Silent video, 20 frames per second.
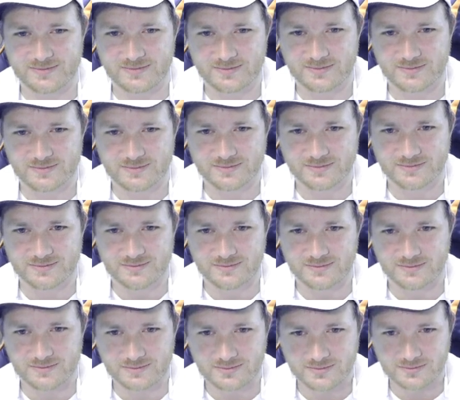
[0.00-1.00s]

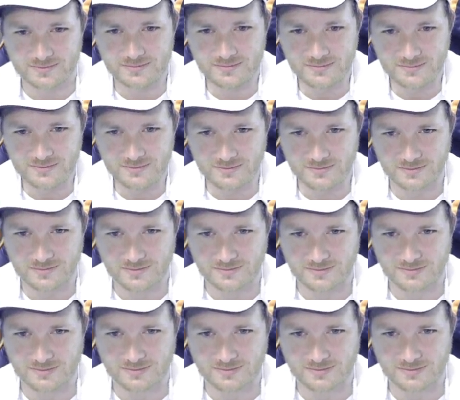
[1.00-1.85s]
(no one is talking)